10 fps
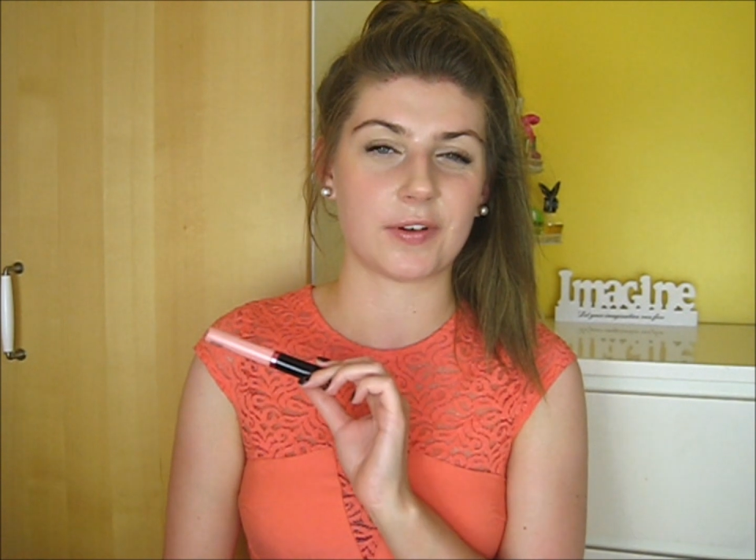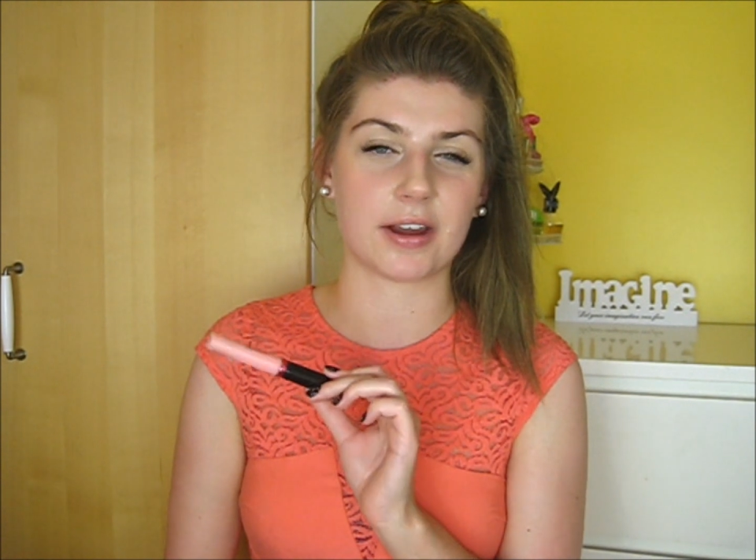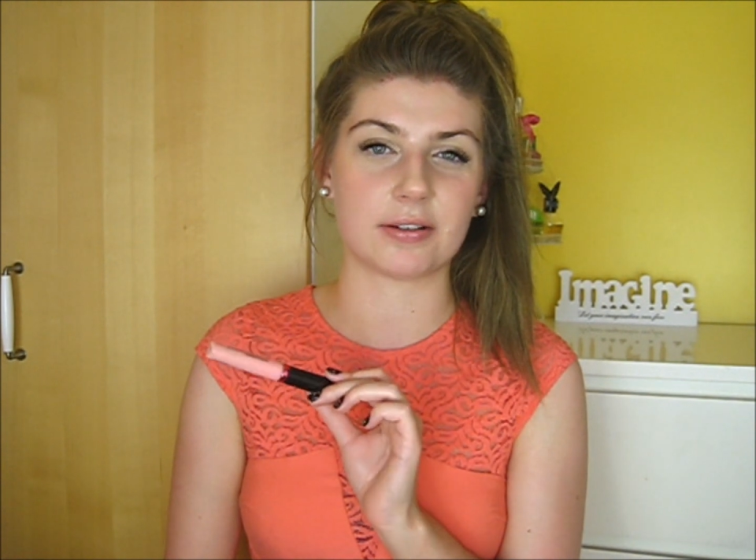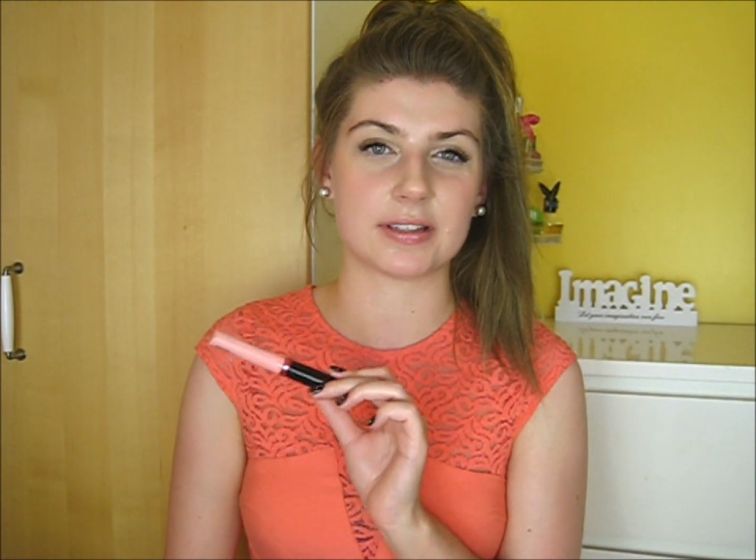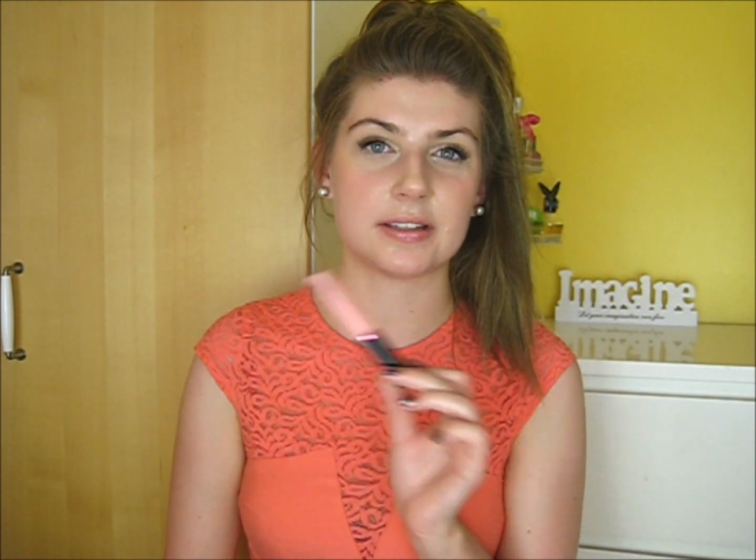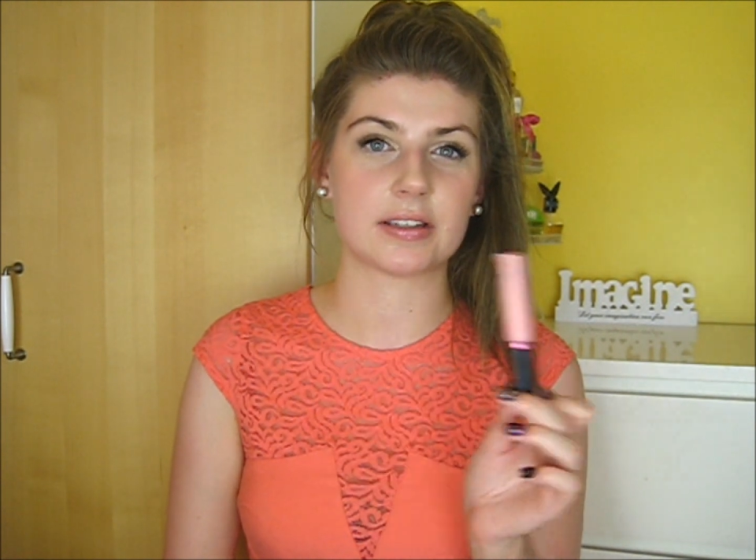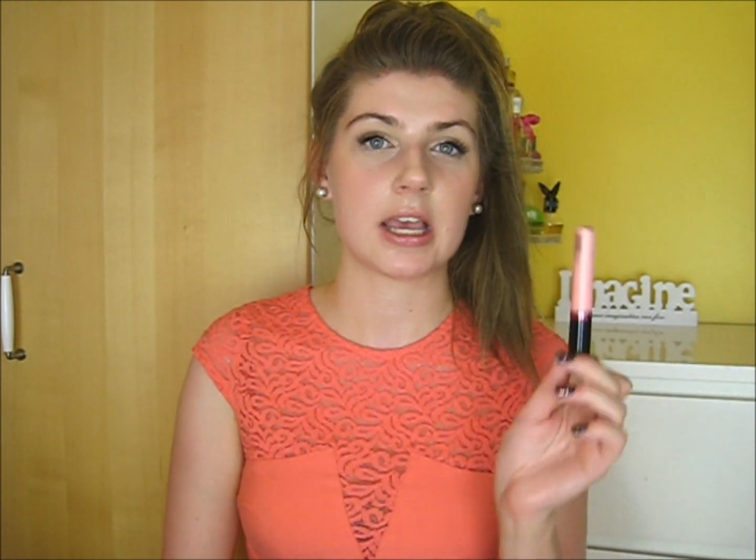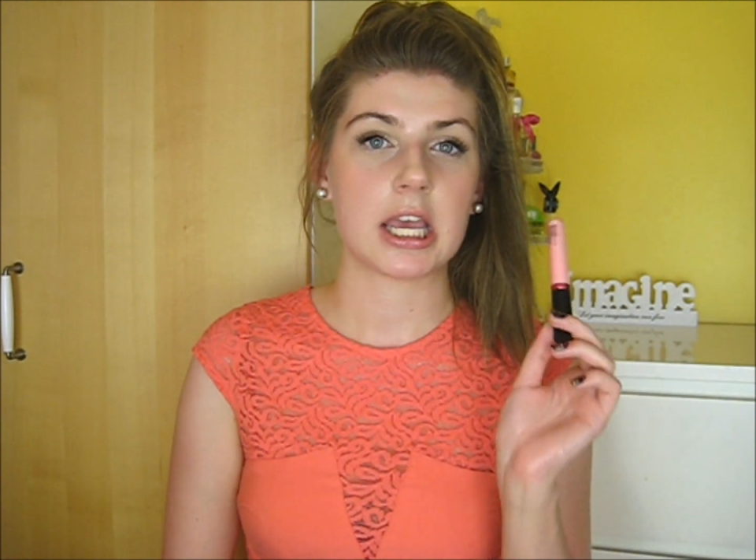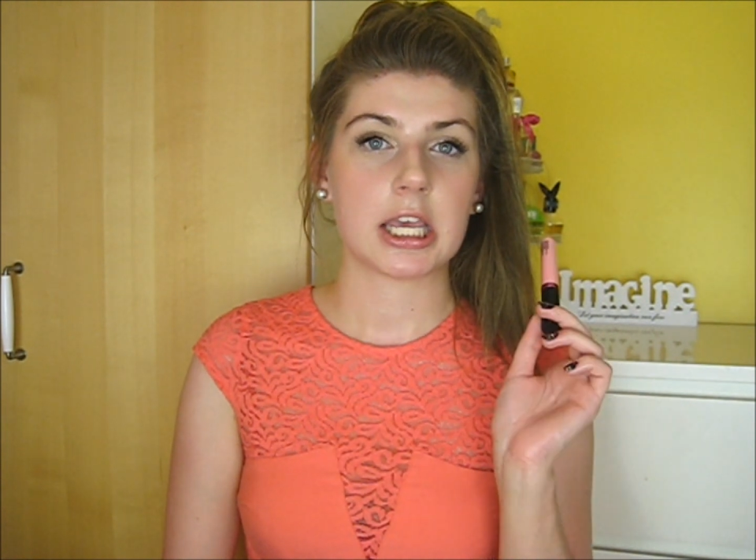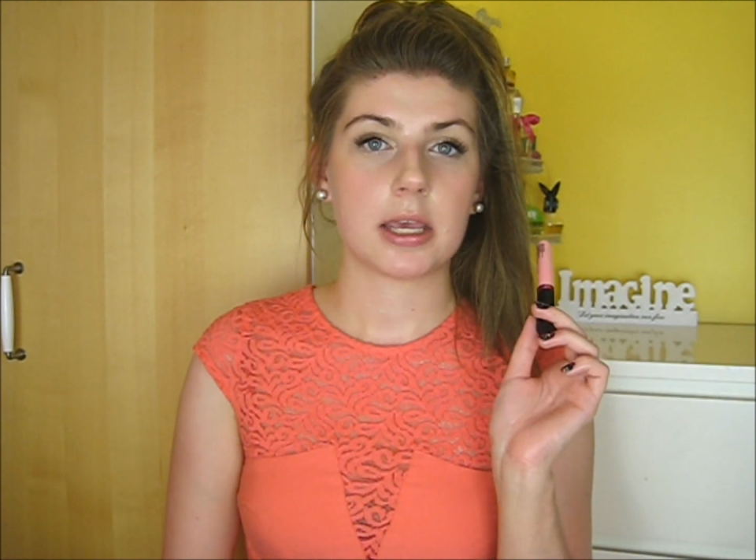fragrances,
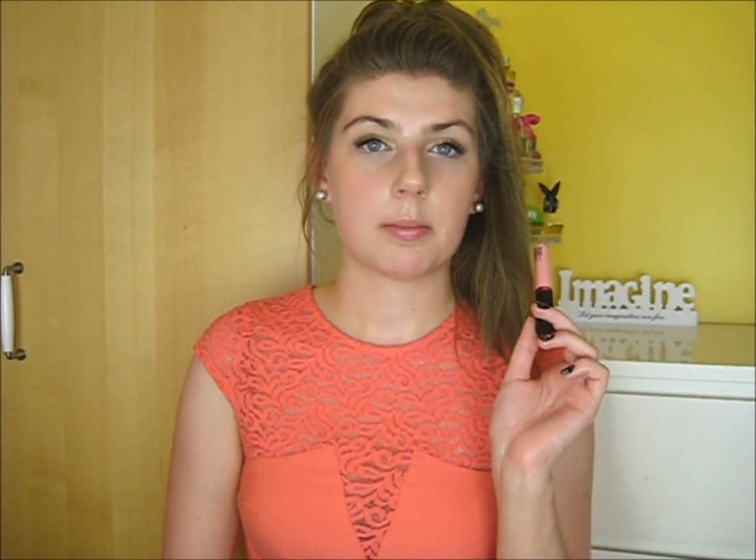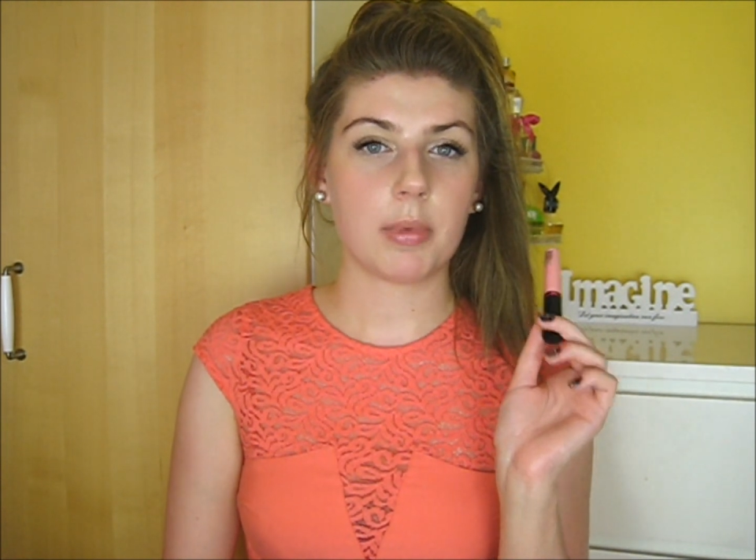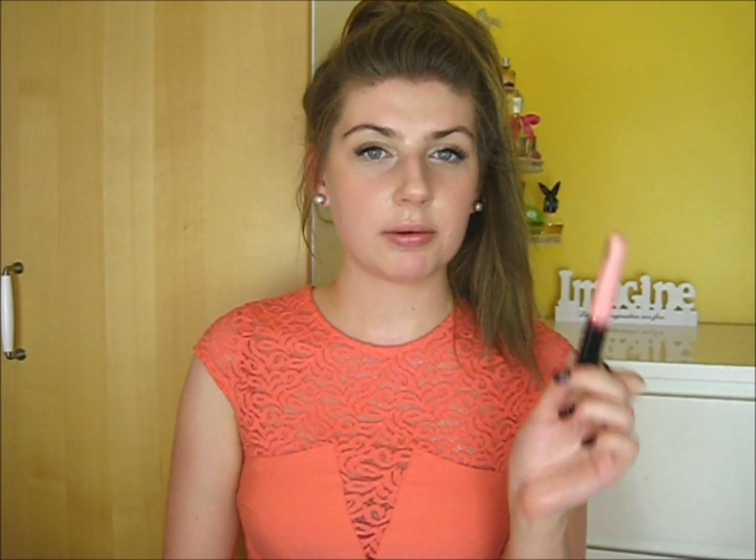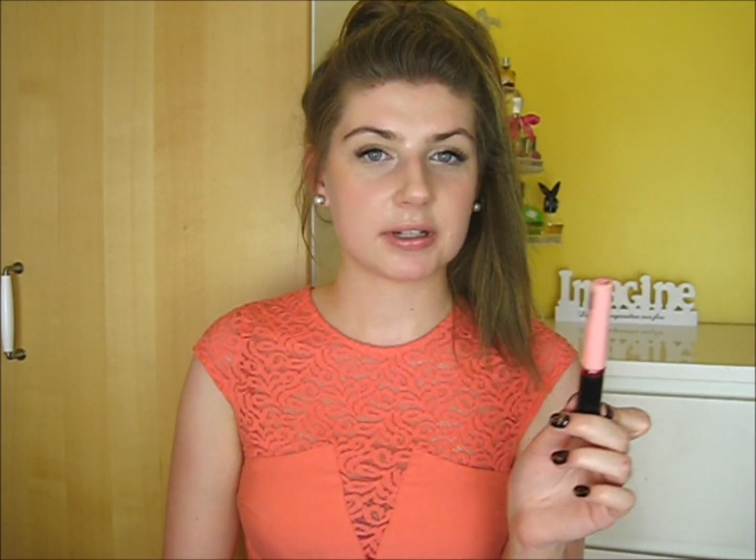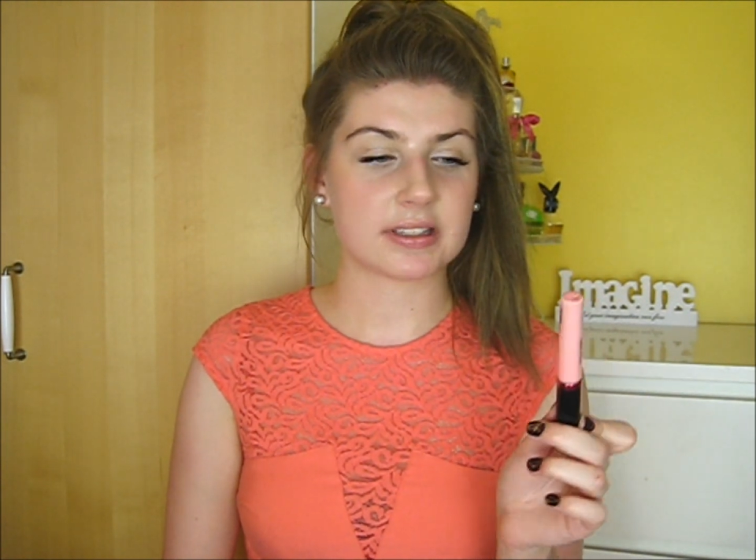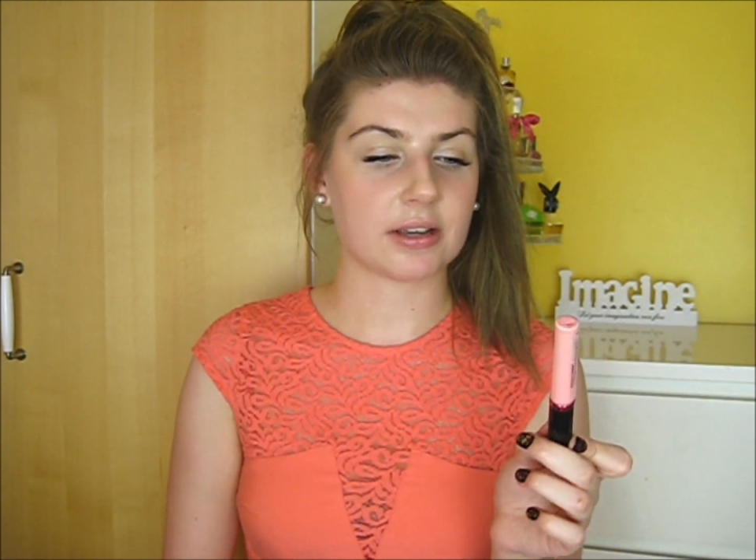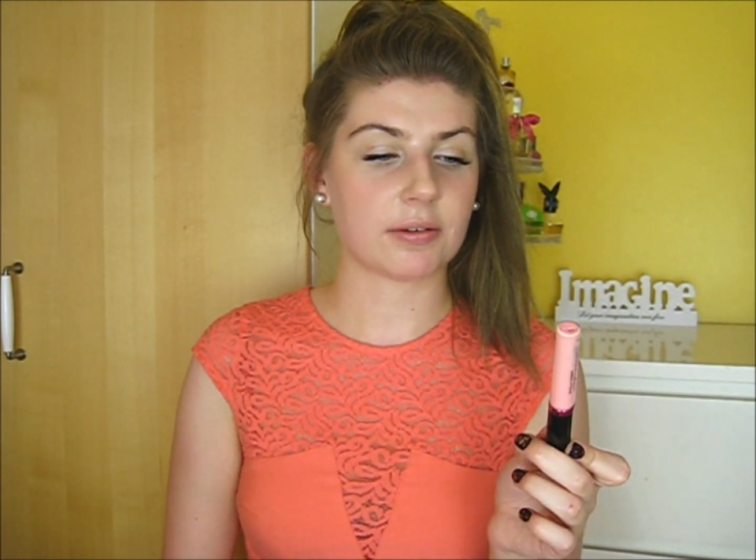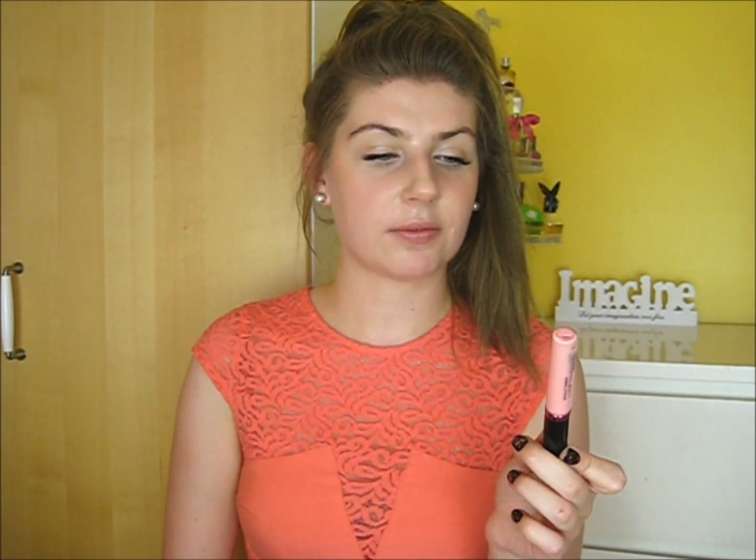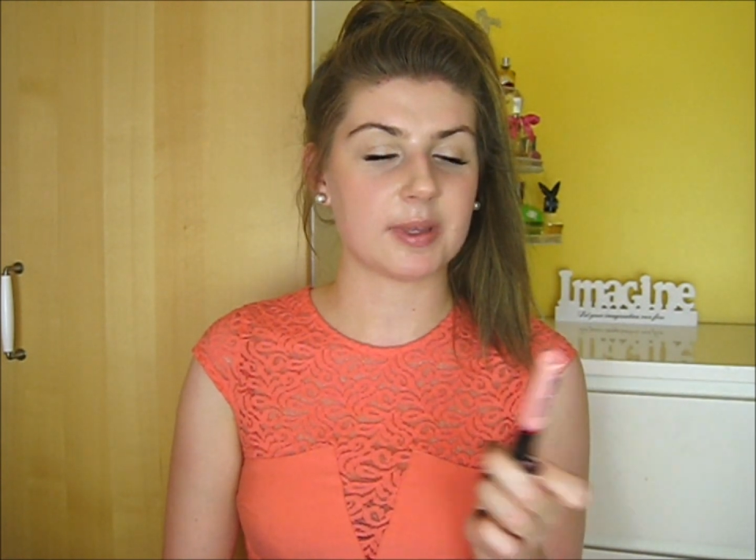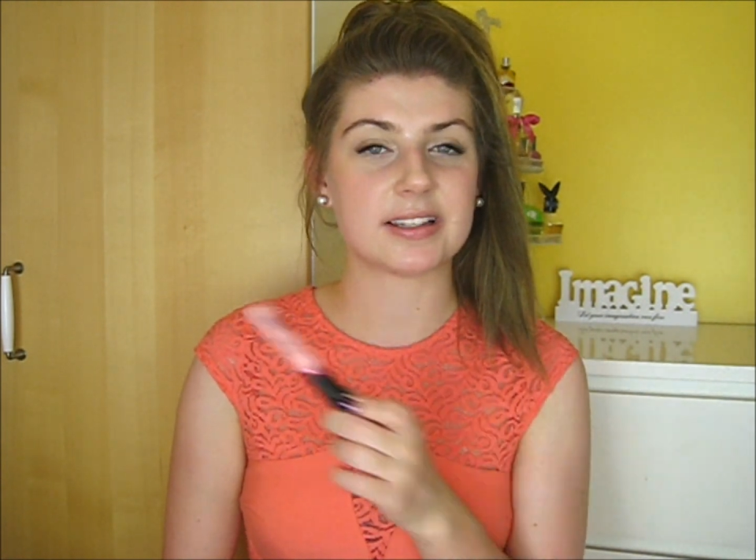you might want to stay
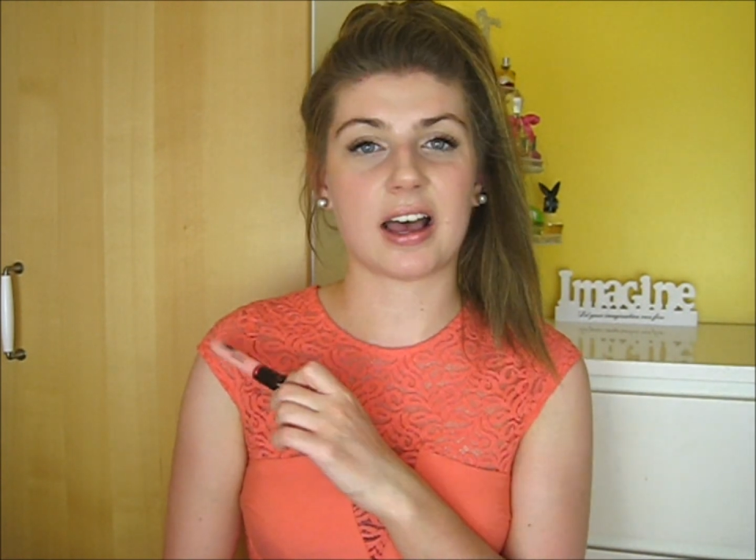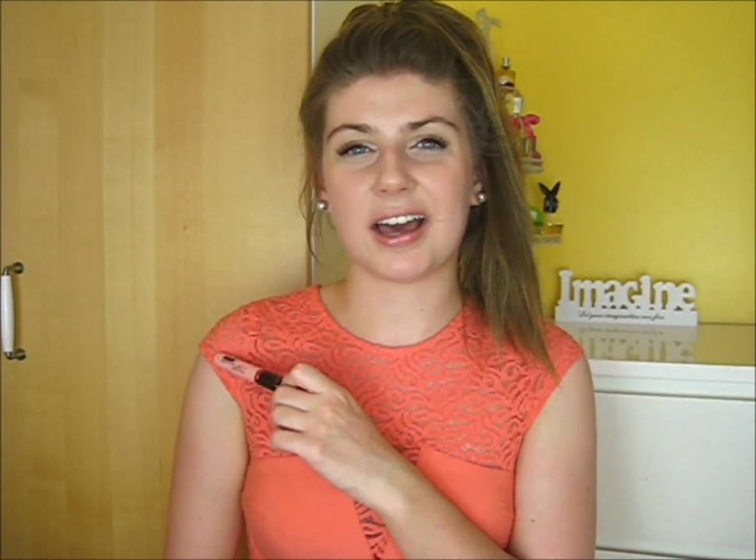away from these.